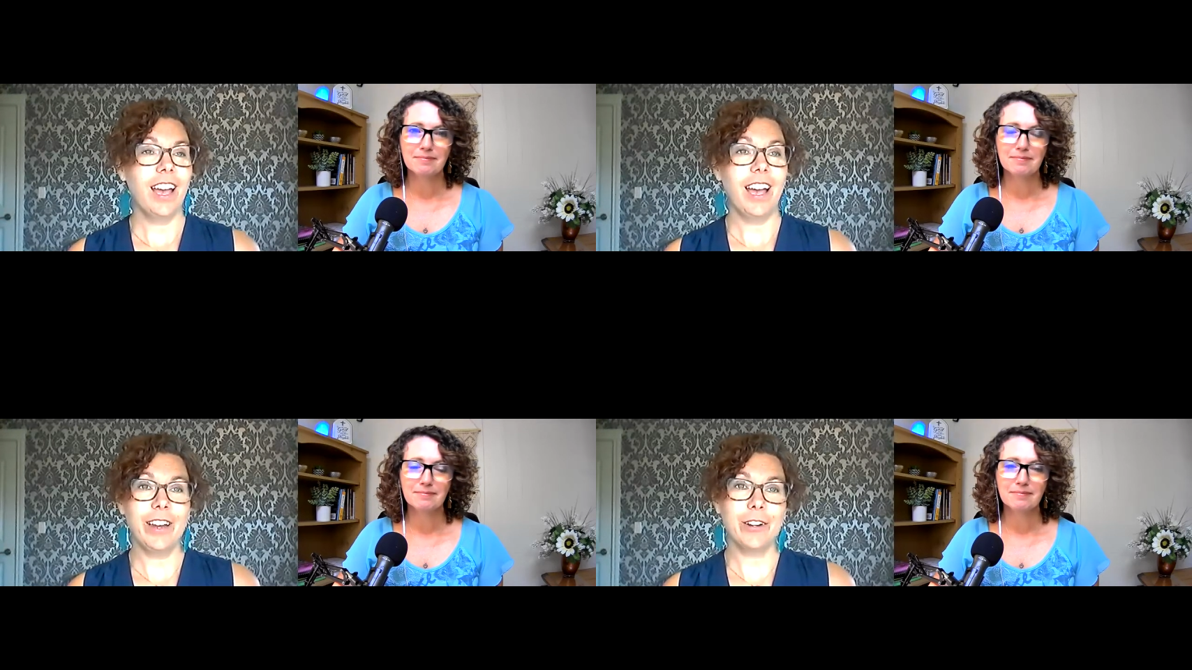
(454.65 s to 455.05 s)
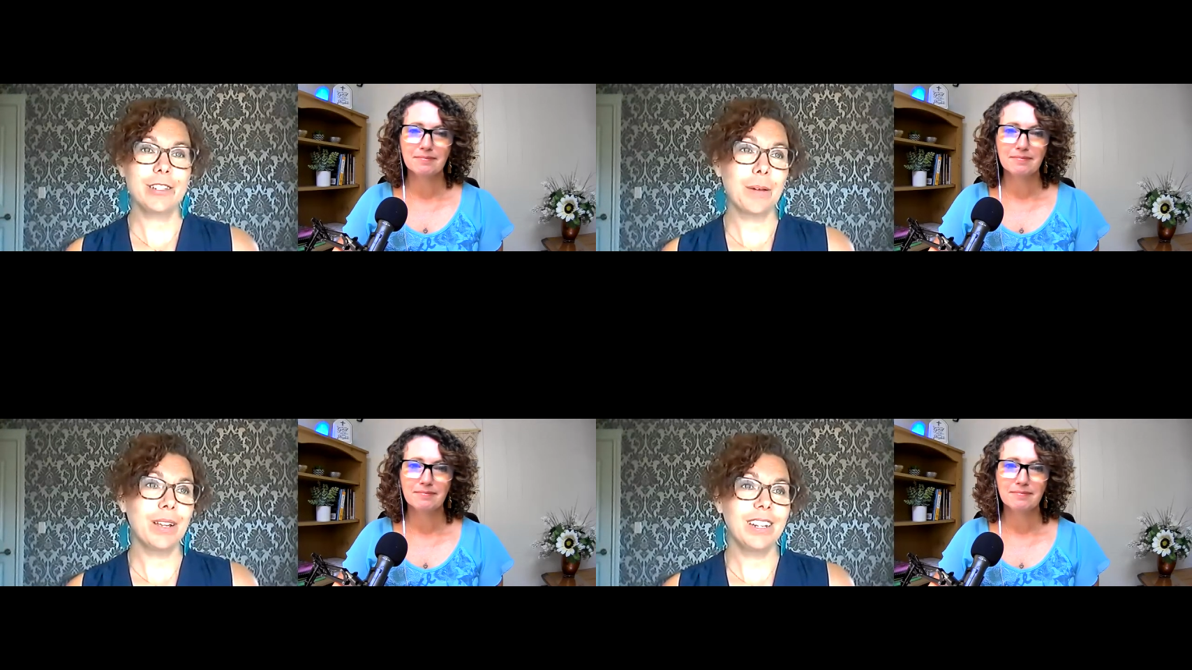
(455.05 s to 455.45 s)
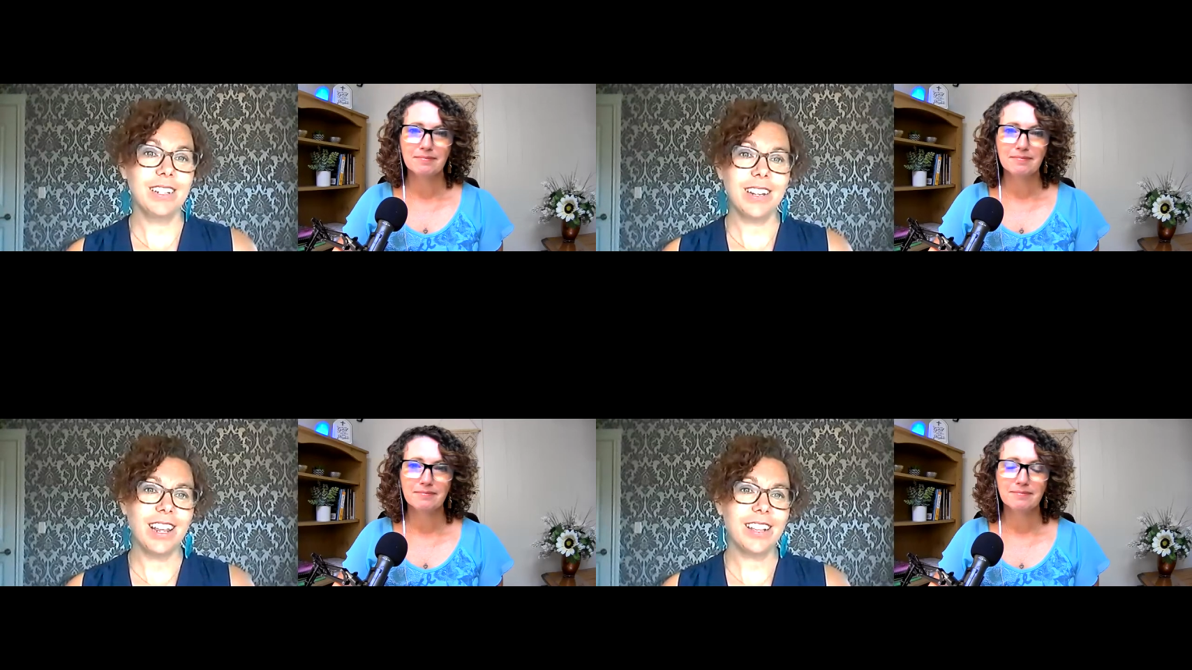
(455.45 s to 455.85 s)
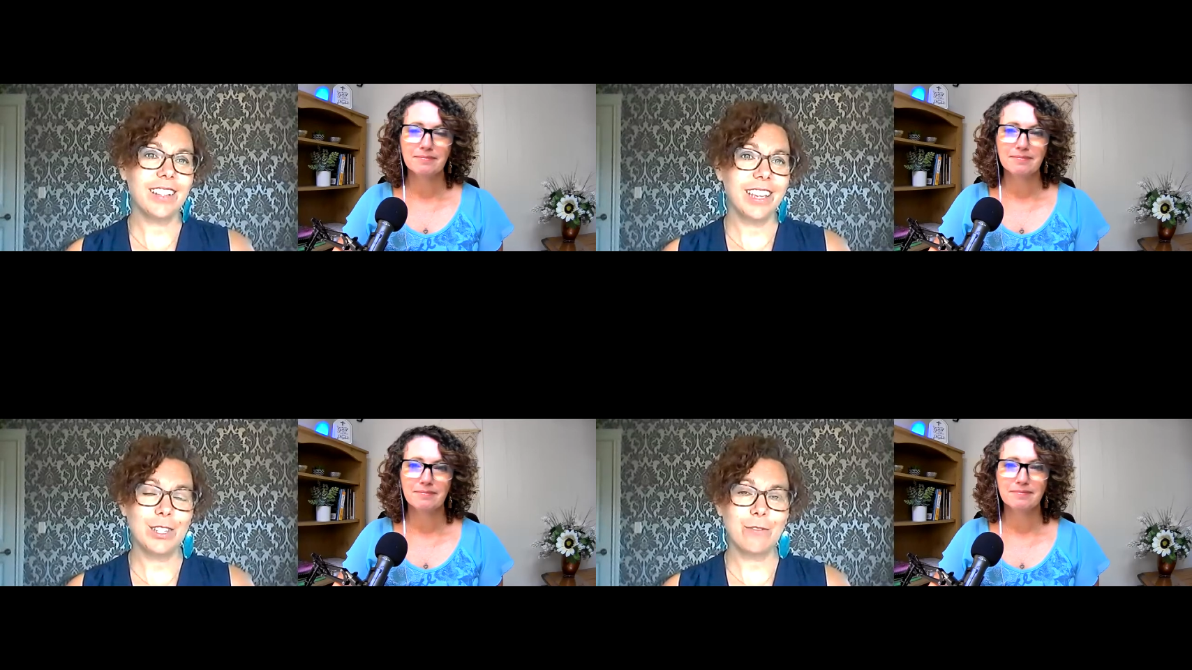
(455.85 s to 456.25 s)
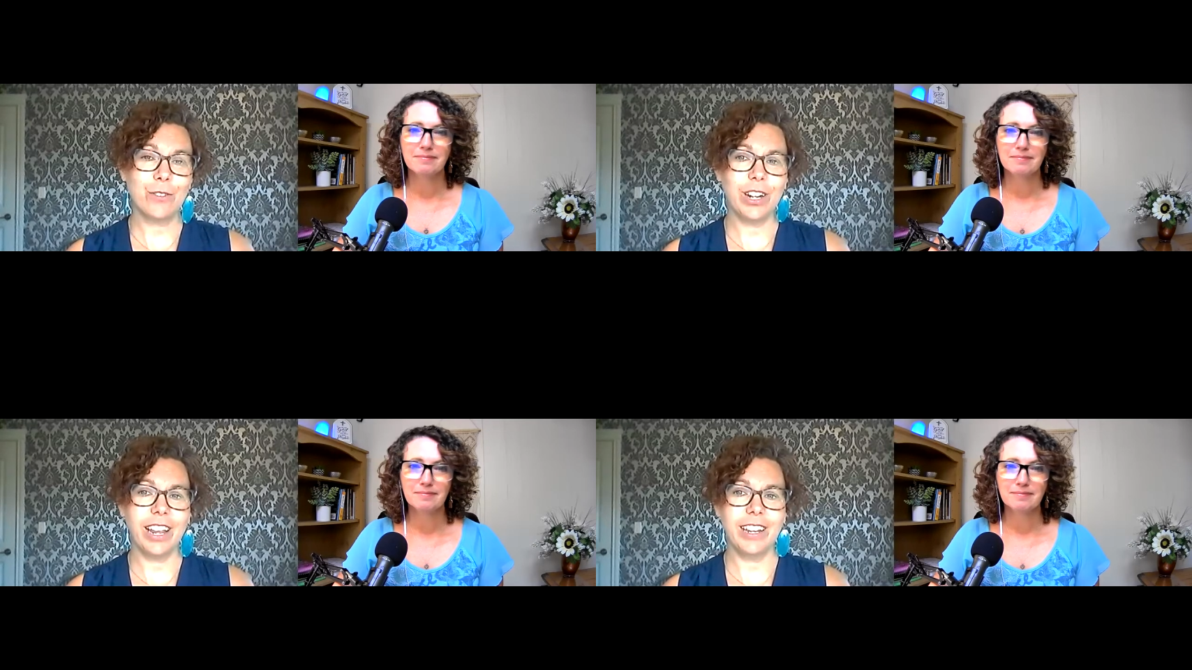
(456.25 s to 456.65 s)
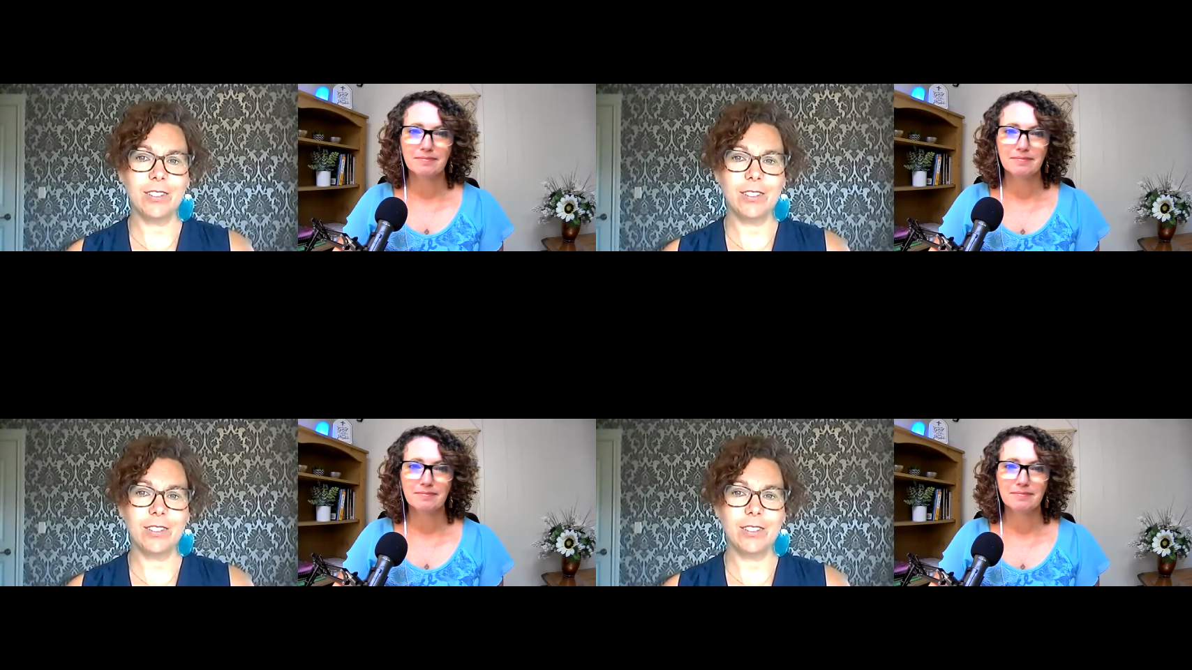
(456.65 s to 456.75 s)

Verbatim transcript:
Speaker 1: hire somebody to take the kids for a day.